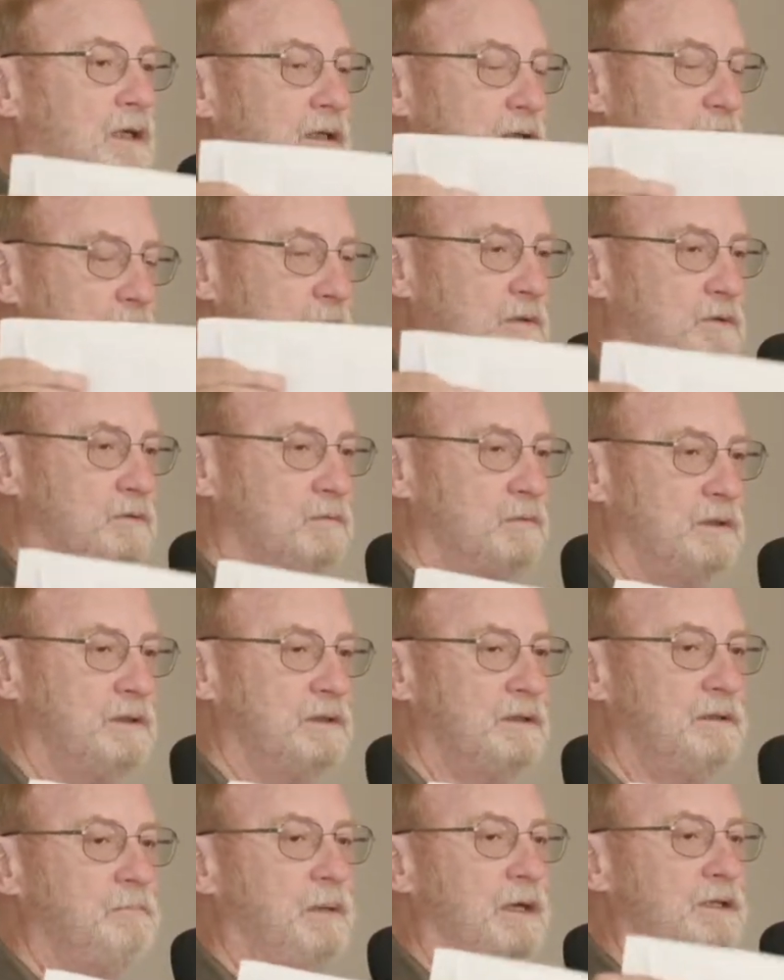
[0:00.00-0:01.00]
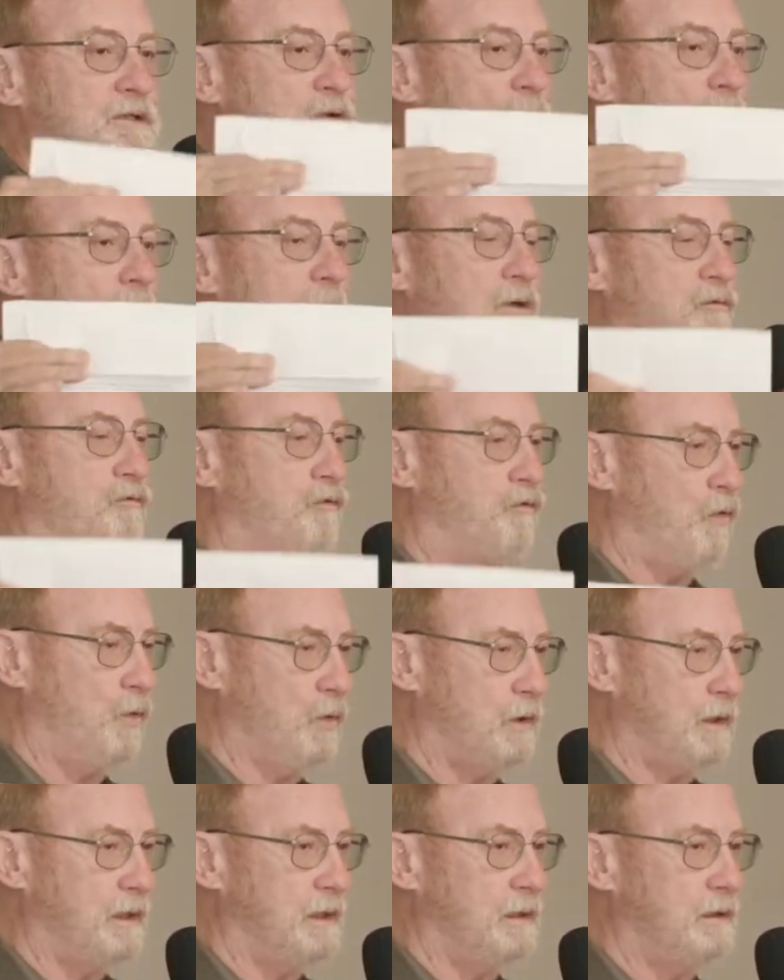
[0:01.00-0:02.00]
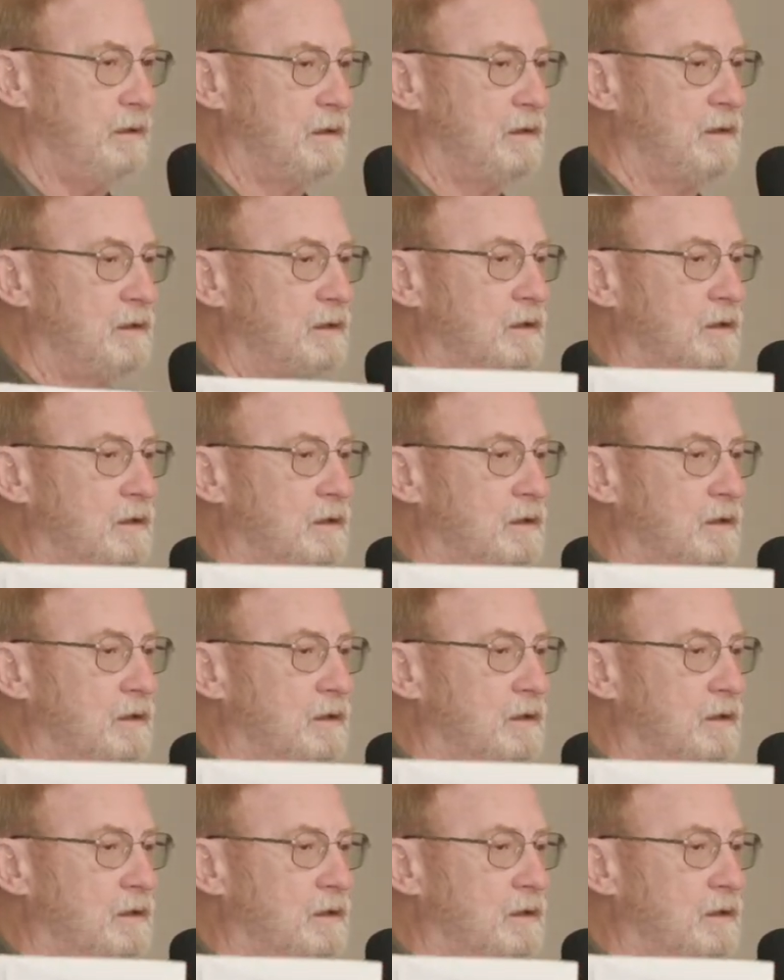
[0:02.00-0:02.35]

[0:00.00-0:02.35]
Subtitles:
it was really by 2040,